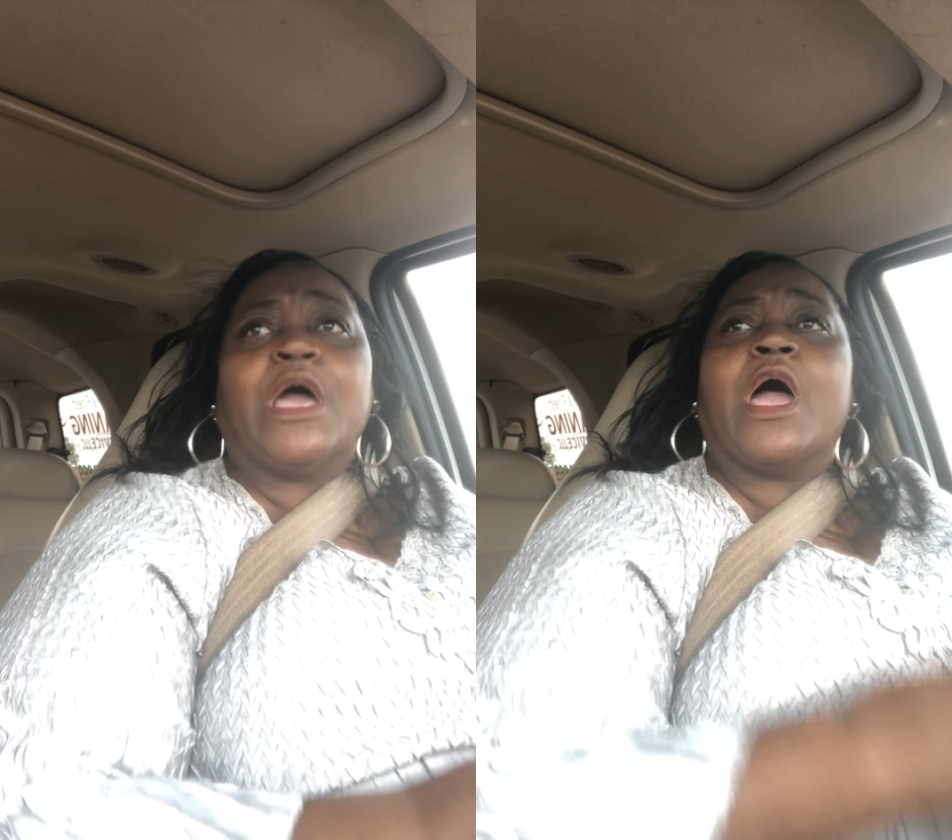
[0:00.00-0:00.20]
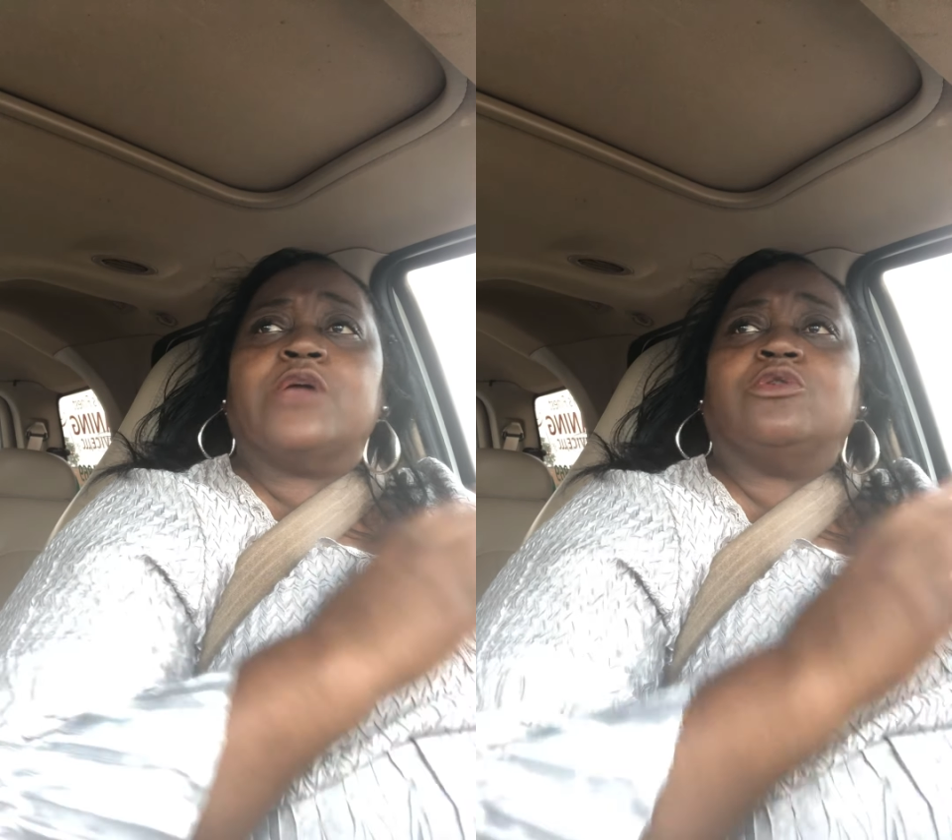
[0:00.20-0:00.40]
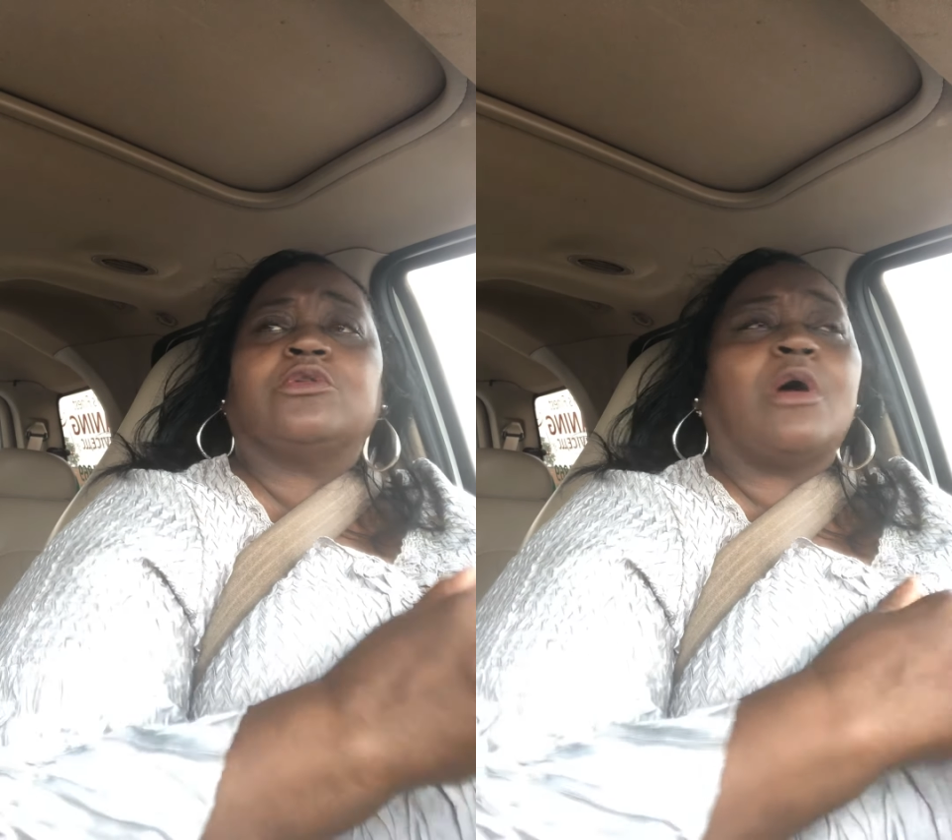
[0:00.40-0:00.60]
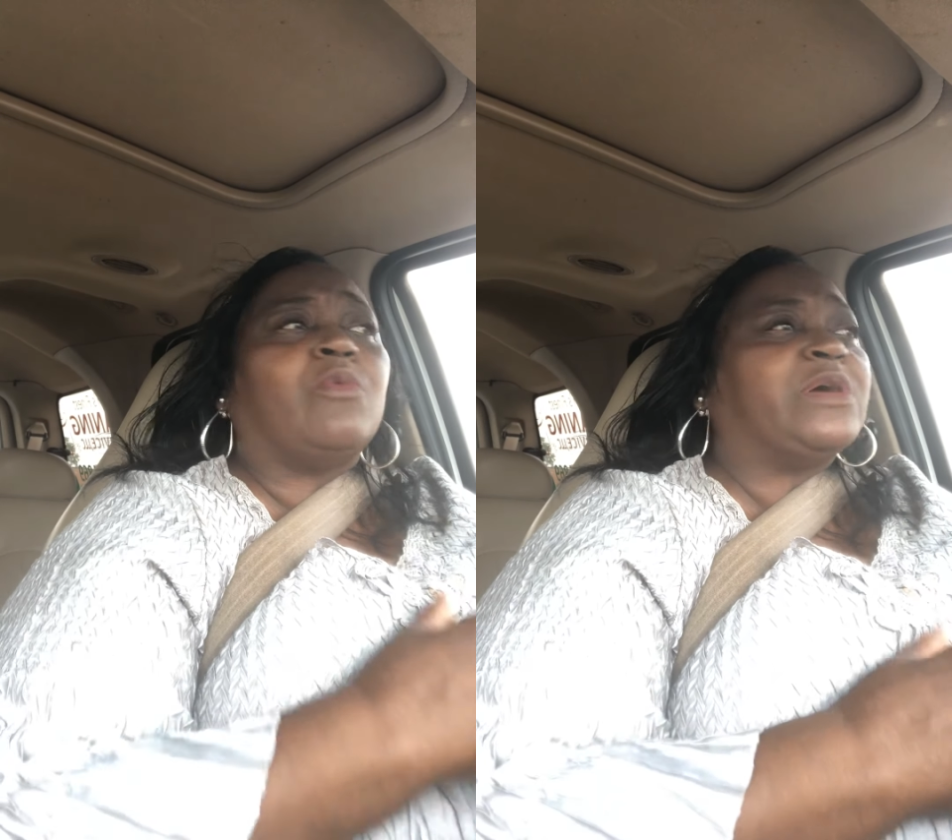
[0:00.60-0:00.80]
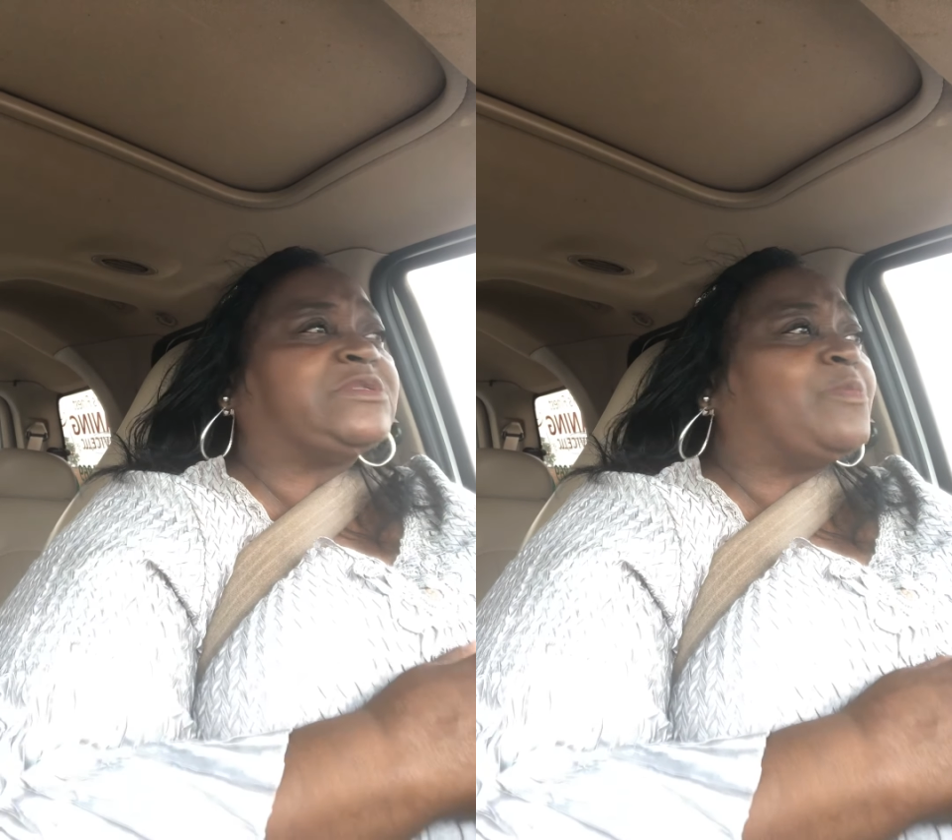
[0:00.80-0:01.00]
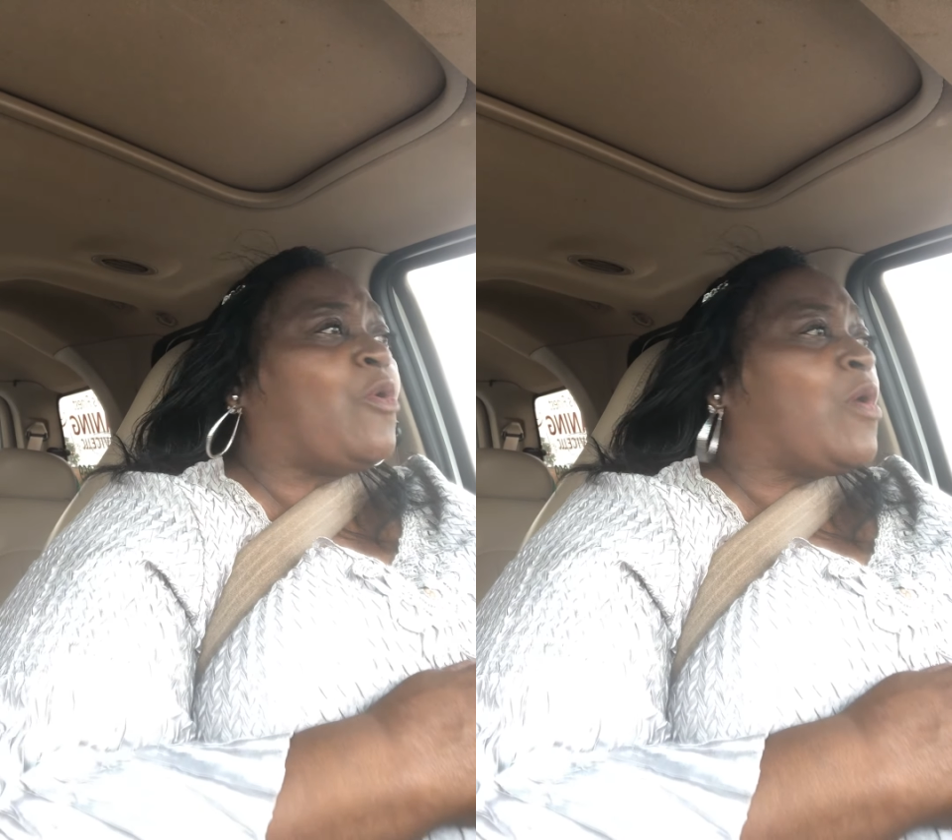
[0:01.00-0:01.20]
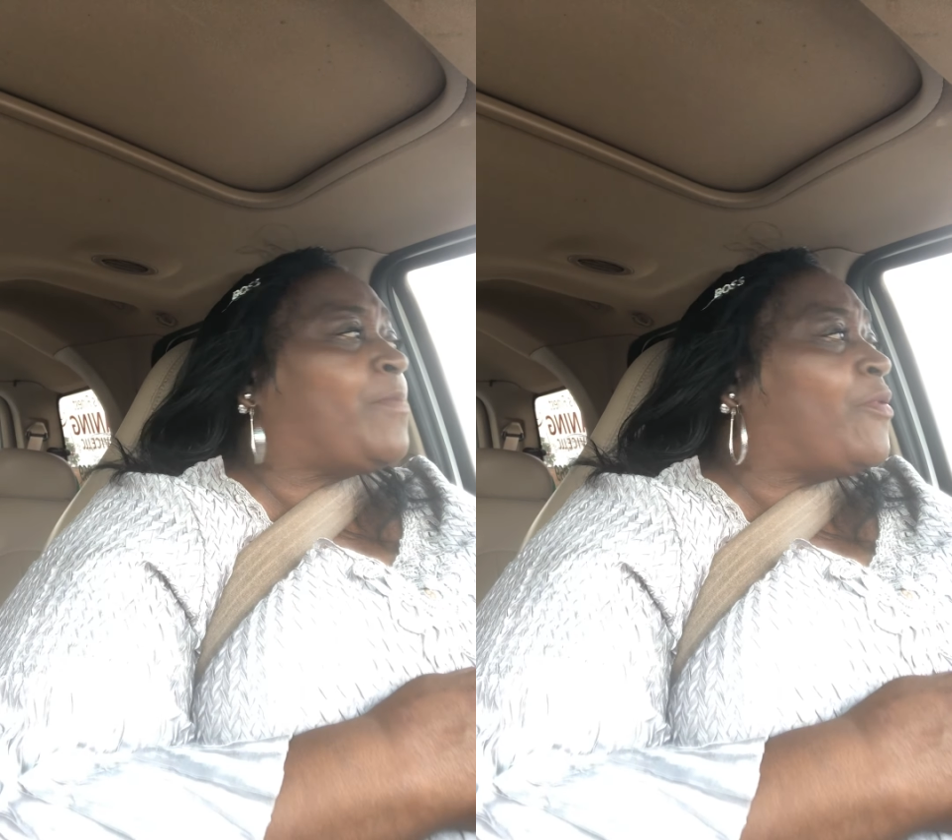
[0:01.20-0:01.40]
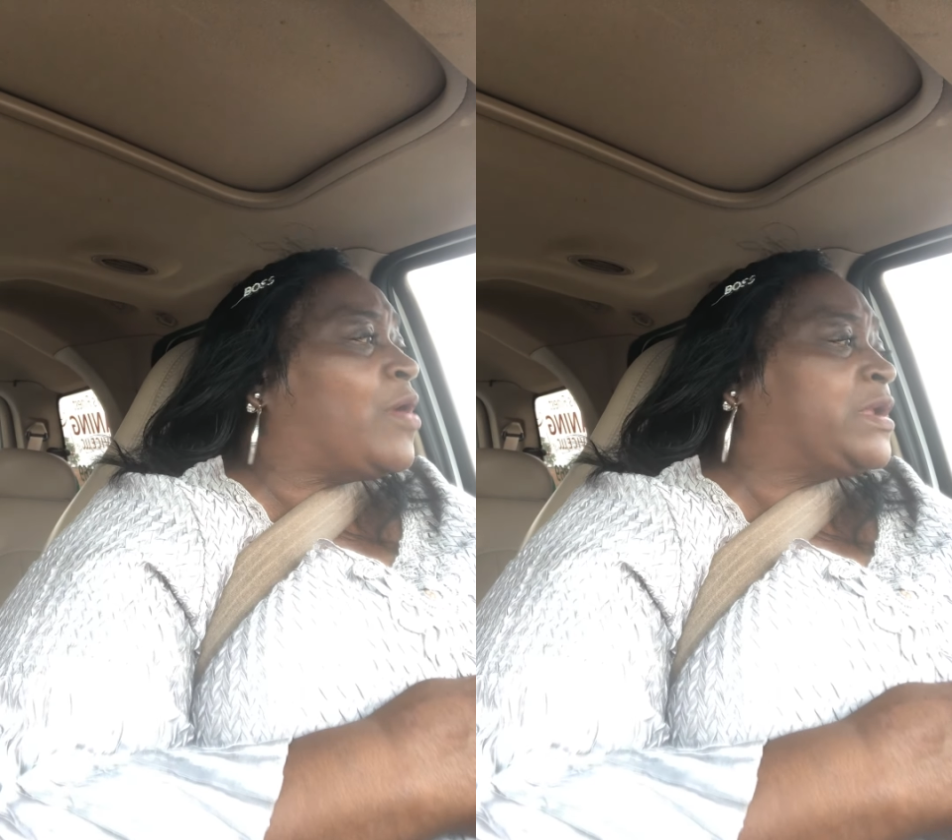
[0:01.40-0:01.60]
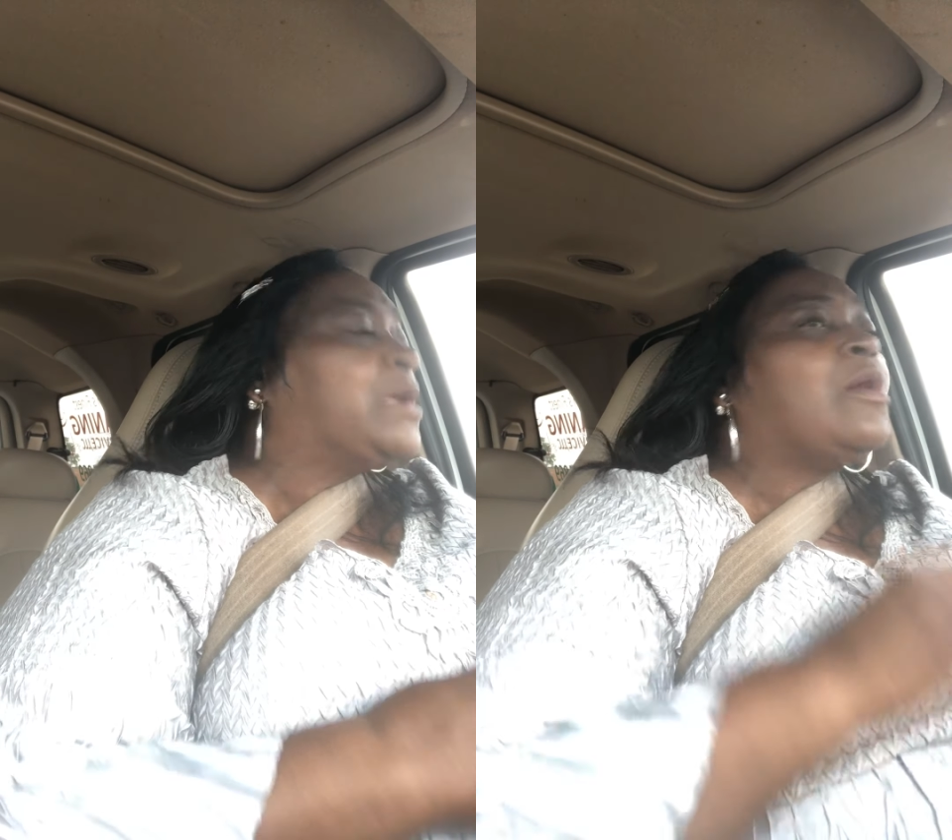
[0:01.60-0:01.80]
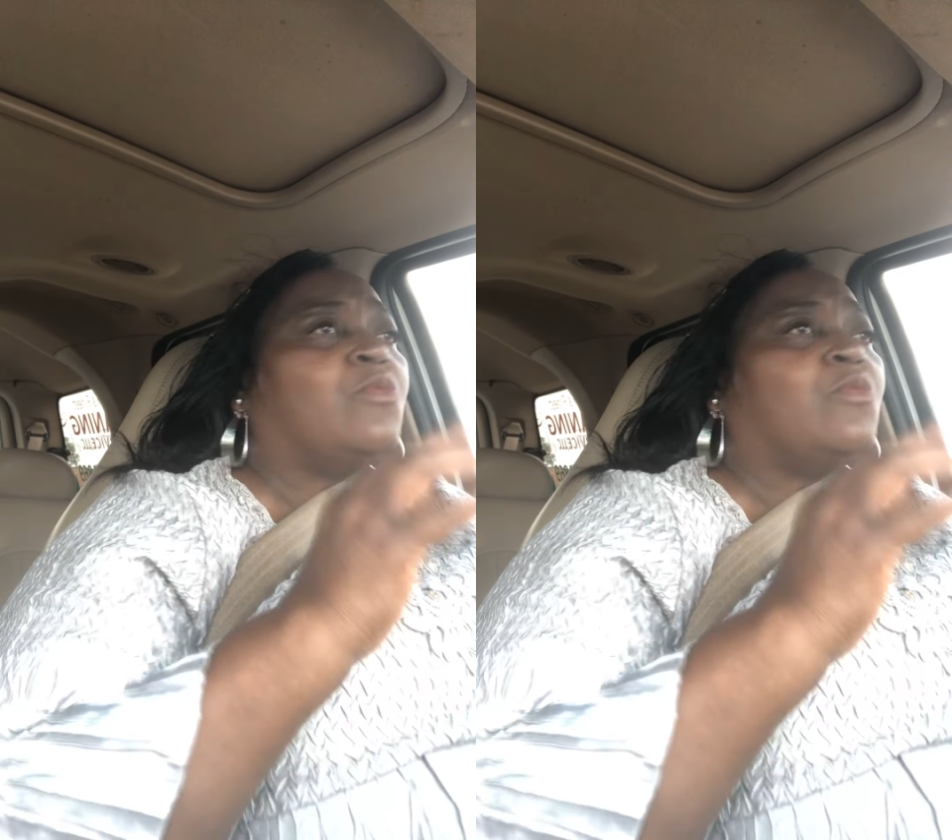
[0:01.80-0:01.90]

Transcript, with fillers: And you know what's more important?